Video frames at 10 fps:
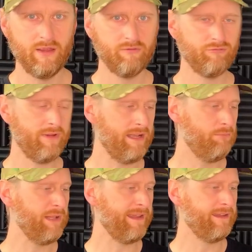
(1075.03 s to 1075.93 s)
really
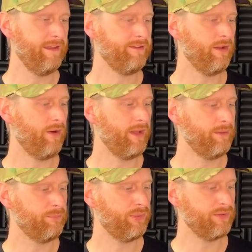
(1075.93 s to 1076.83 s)
blingy, so I
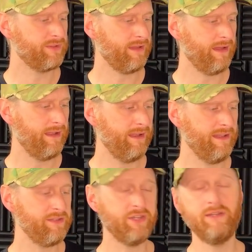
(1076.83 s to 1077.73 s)
put an
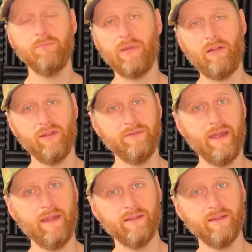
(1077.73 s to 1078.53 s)
edgy barrel in there,